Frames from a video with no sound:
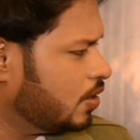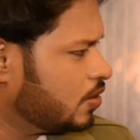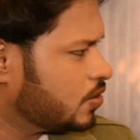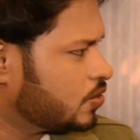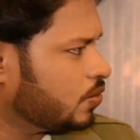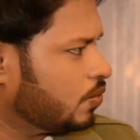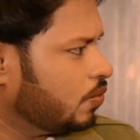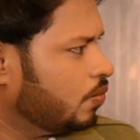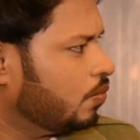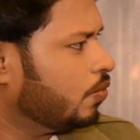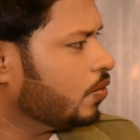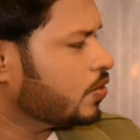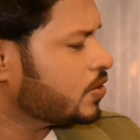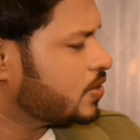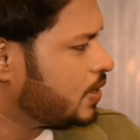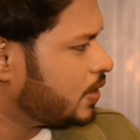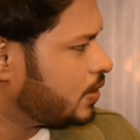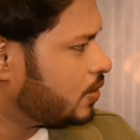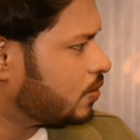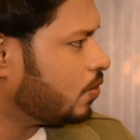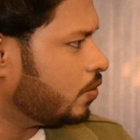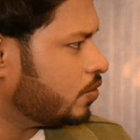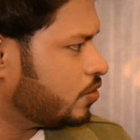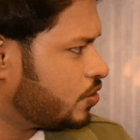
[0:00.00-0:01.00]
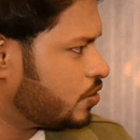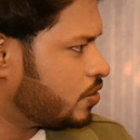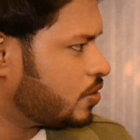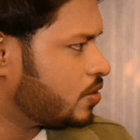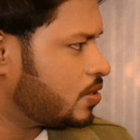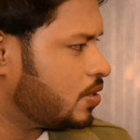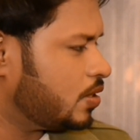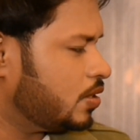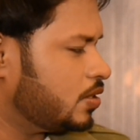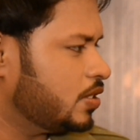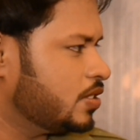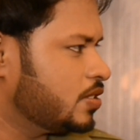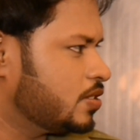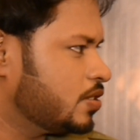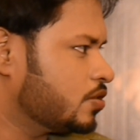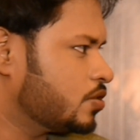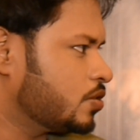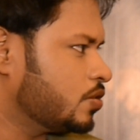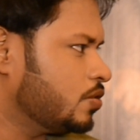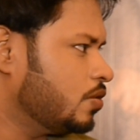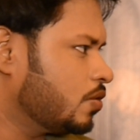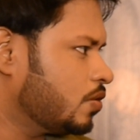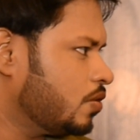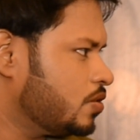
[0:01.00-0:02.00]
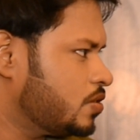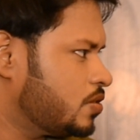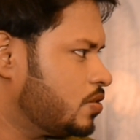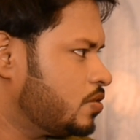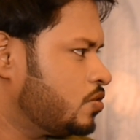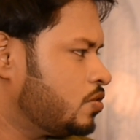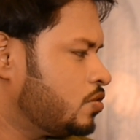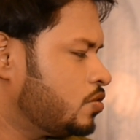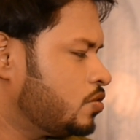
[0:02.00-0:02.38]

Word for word: So, was that a conscious decision or a conscious?